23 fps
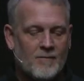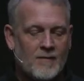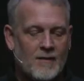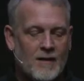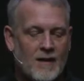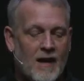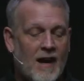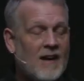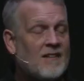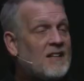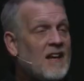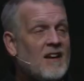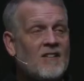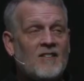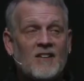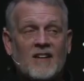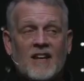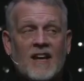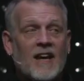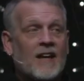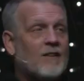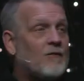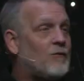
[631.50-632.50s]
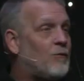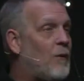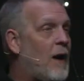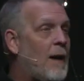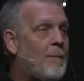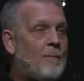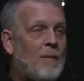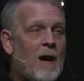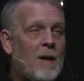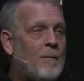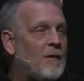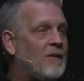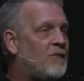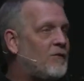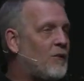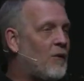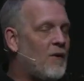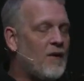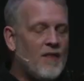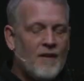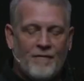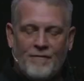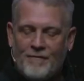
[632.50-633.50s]
It's easy to get swept up in
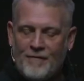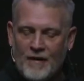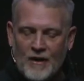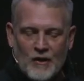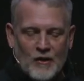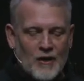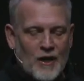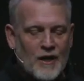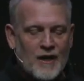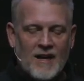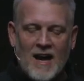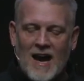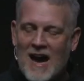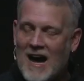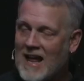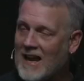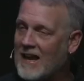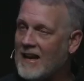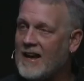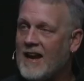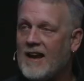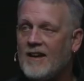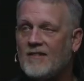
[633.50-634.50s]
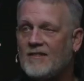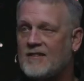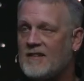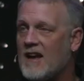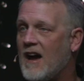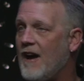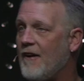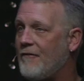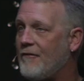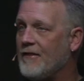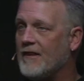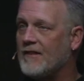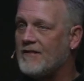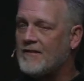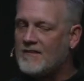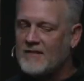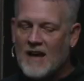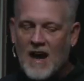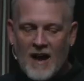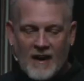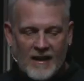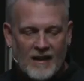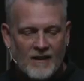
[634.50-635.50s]
sort of the feel good holiday stuff and the
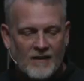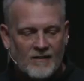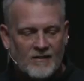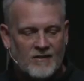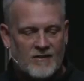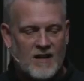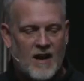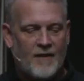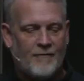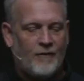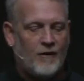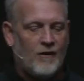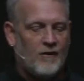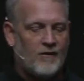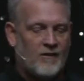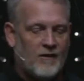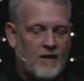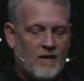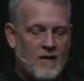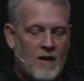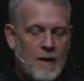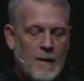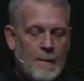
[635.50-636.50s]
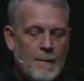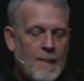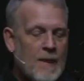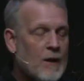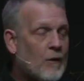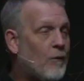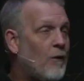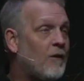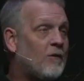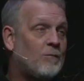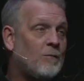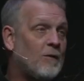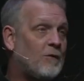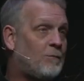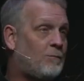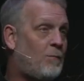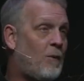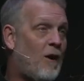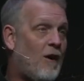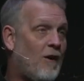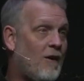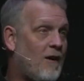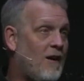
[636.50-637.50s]
stocking stuffers and Christmas
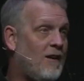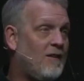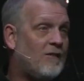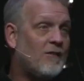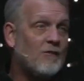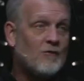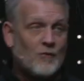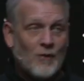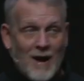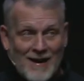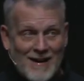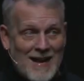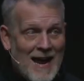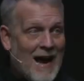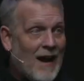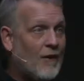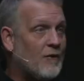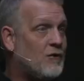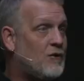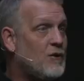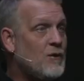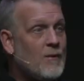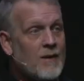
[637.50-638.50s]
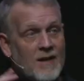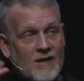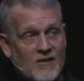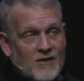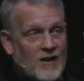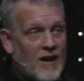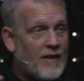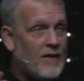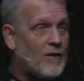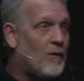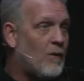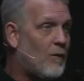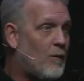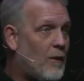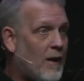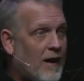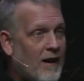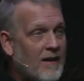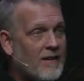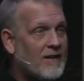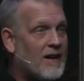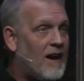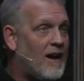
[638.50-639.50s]
parties and trying to outdo each other or
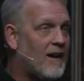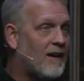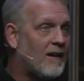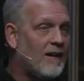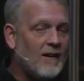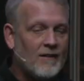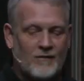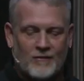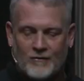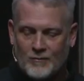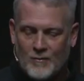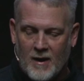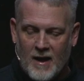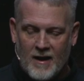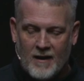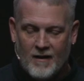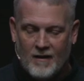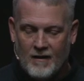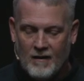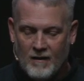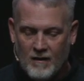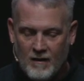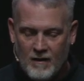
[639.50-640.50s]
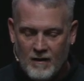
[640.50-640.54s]
wearing the ugliest sweater.